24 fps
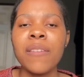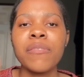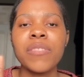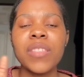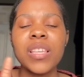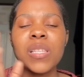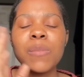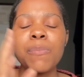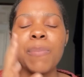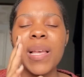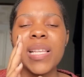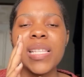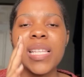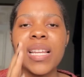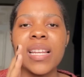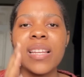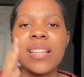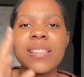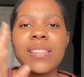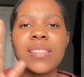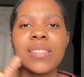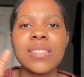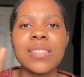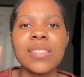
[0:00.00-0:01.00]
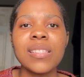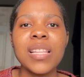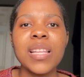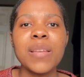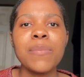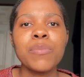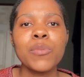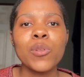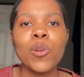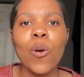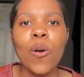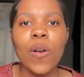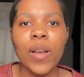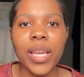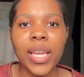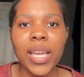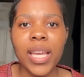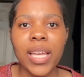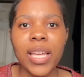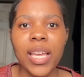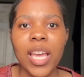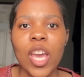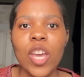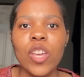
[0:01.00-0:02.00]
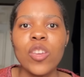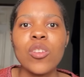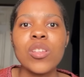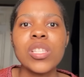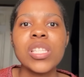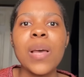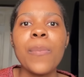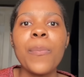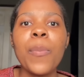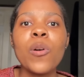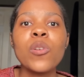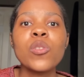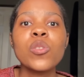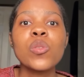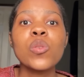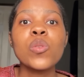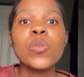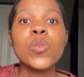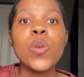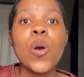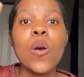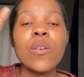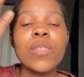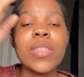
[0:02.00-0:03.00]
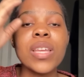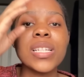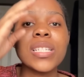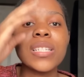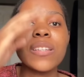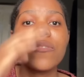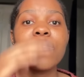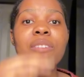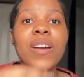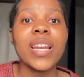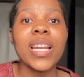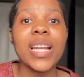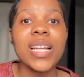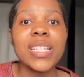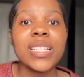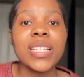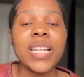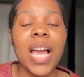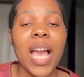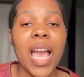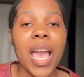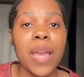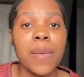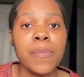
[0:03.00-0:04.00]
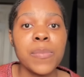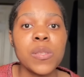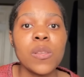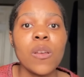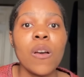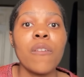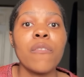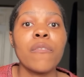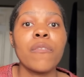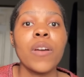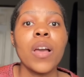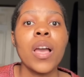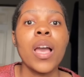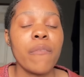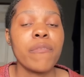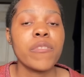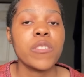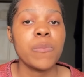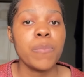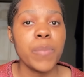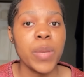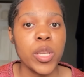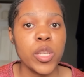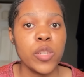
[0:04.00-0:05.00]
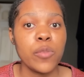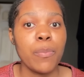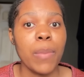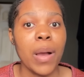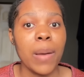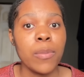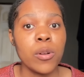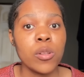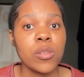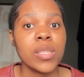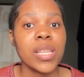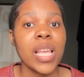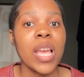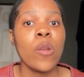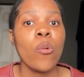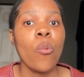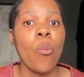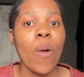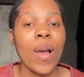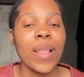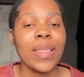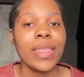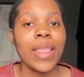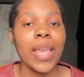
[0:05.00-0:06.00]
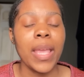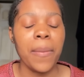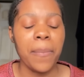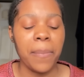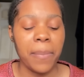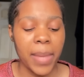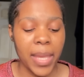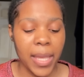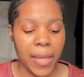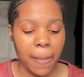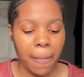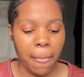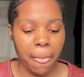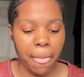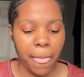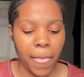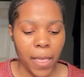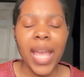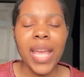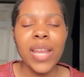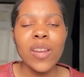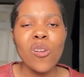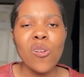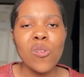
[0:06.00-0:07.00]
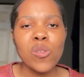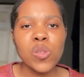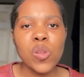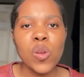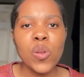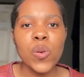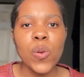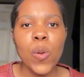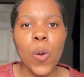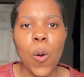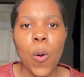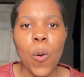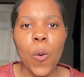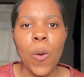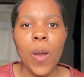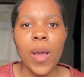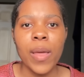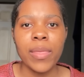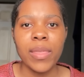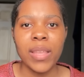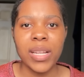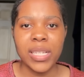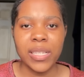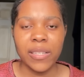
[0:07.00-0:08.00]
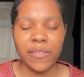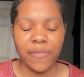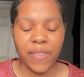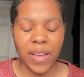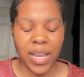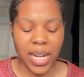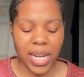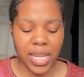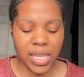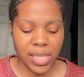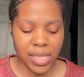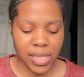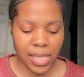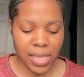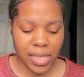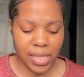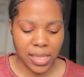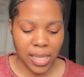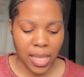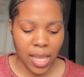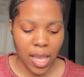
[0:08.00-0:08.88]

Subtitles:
this person is sleep talking. You're supposed to know the different types of speech bubbles and what they mean, and also know the differences.